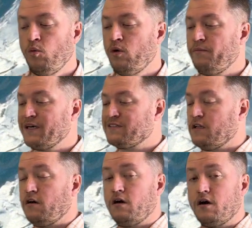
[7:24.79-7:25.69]
What makes a
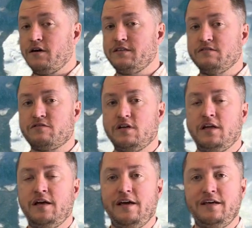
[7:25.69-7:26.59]
lahar different
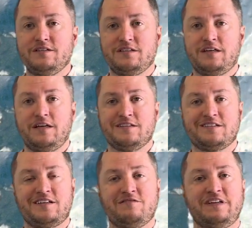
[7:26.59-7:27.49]
is that
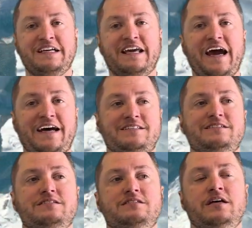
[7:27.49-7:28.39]
instead of
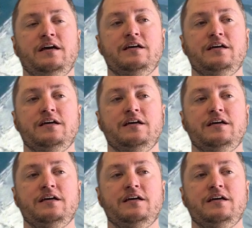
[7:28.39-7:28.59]
gases,